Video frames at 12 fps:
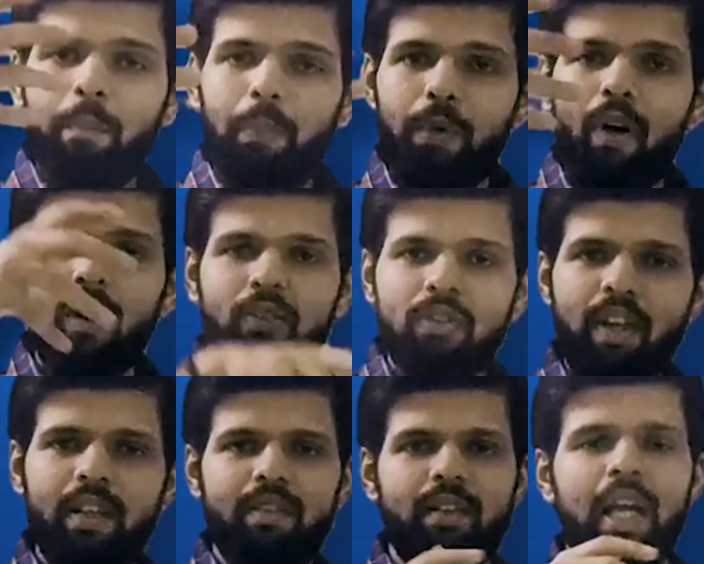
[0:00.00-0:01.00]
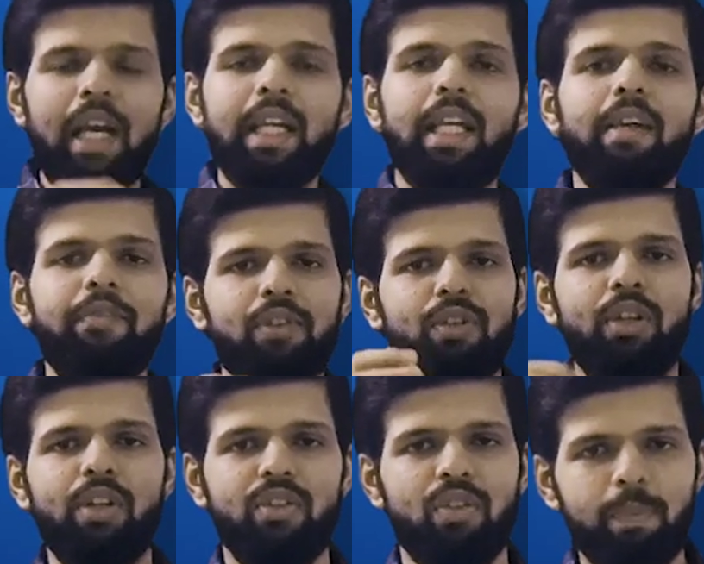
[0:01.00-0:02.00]
process gives to
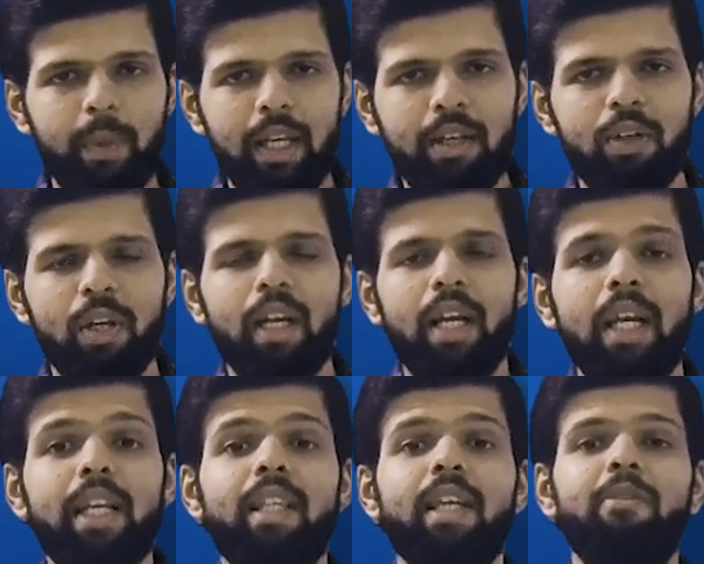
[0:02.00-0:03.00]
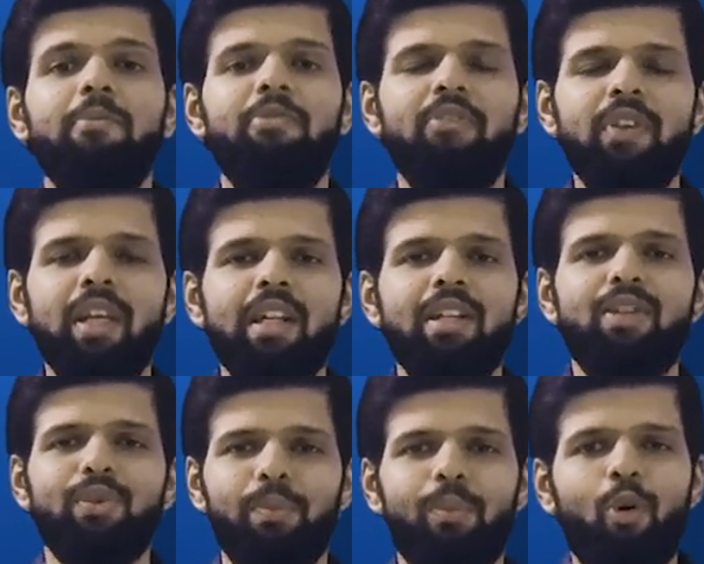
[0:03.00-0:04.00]
your speech is it
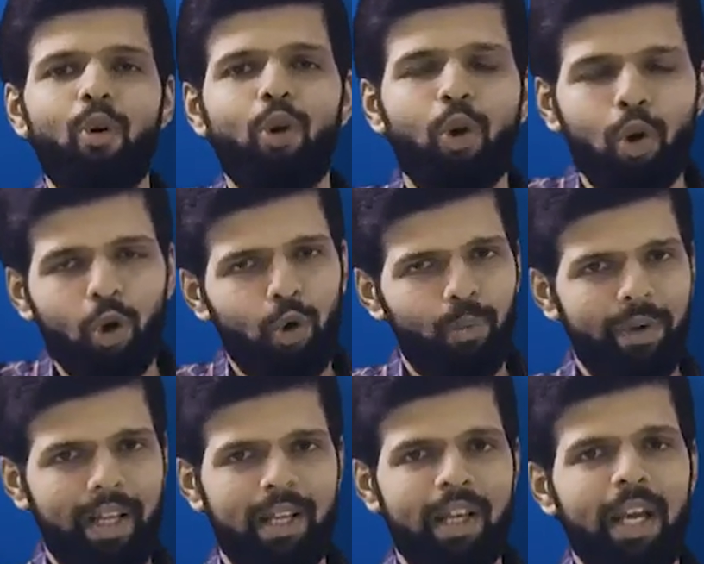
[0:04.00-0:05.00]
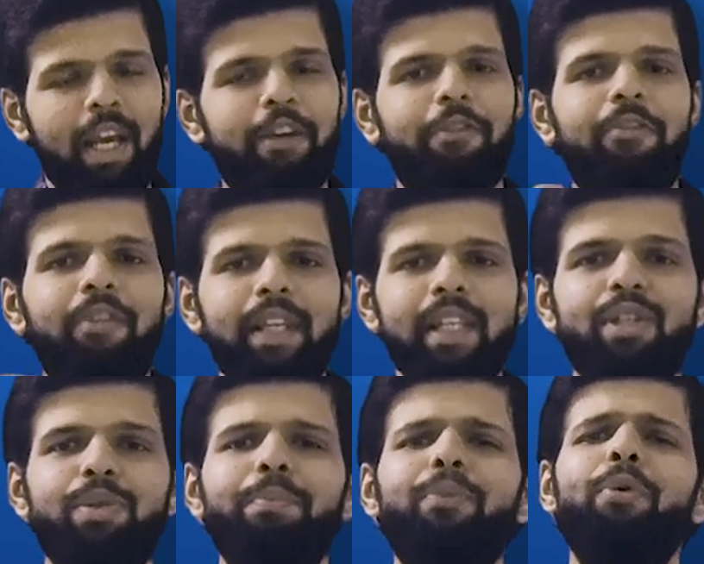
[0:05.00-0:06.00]
feels more homely, it
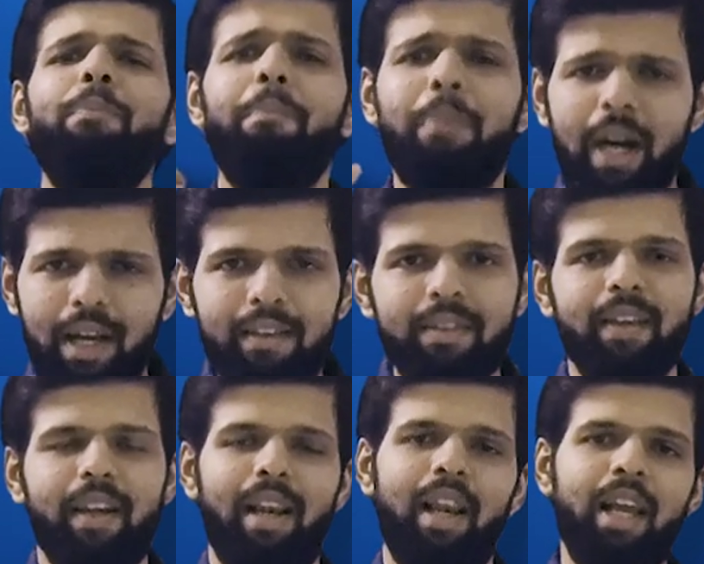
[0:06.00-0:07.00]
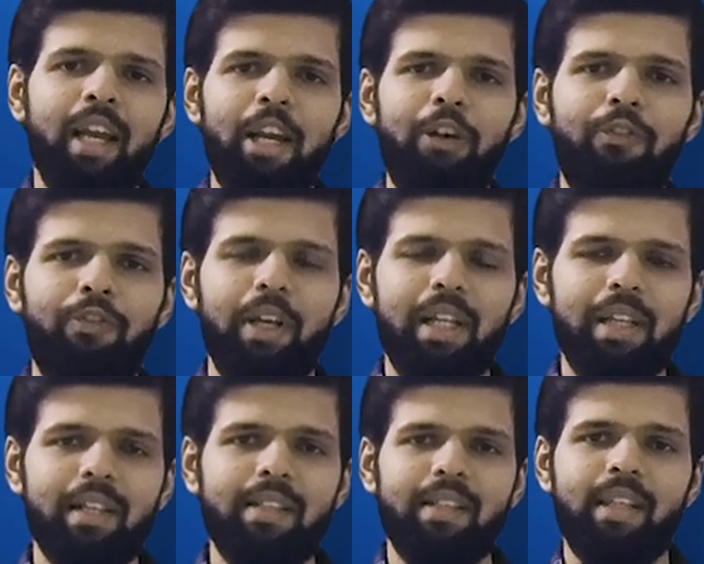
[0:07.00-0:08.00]
feels more personal, it
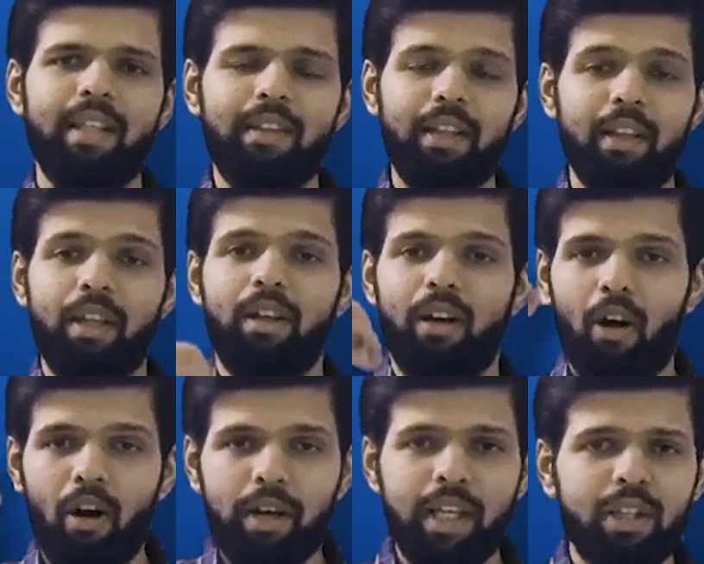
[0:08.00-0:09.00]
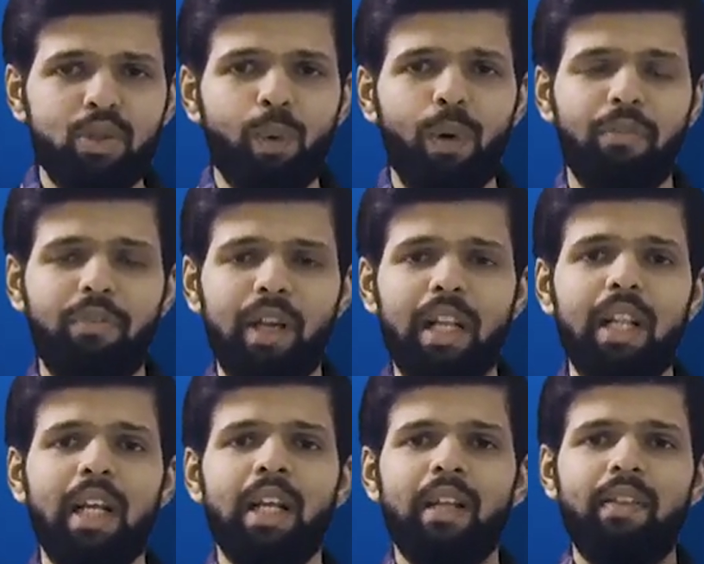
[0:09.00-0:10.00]
feels the audience would feel
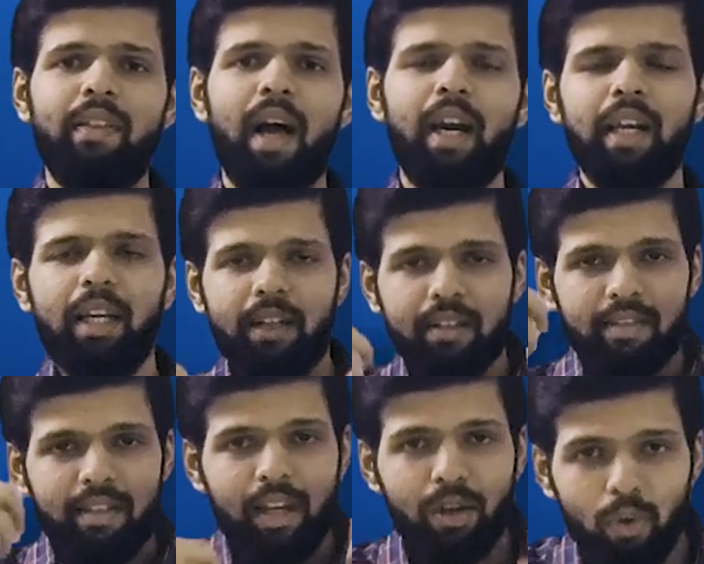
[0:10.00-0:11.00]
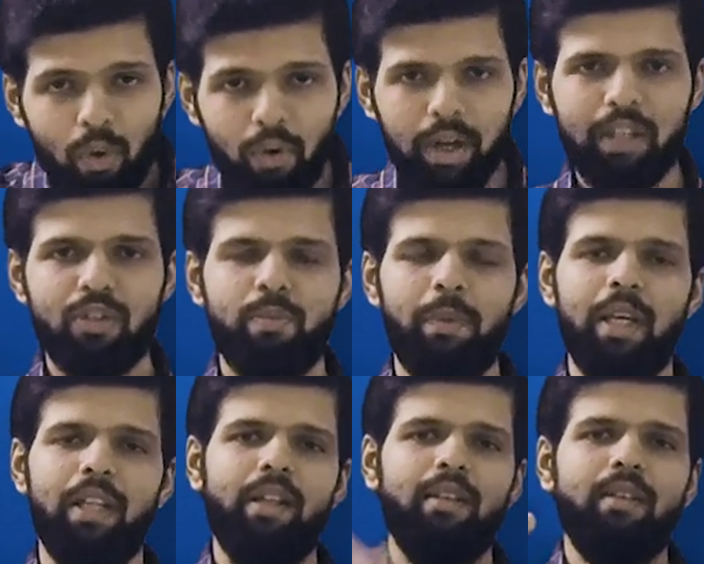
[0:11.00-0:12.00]
that it is their own
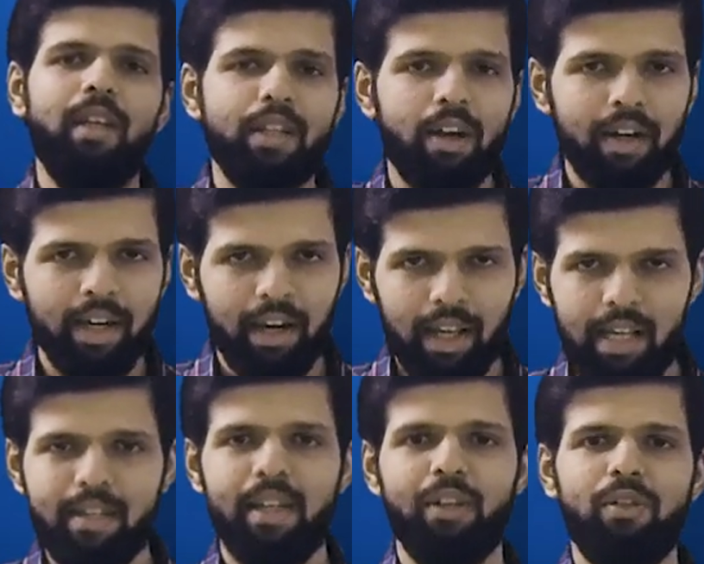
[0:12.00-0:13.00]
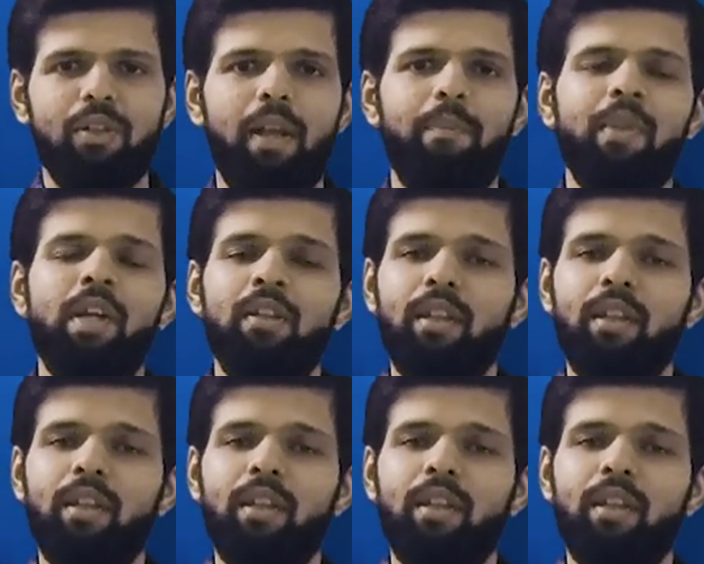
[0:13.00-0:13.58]
experience that you are narrating to them.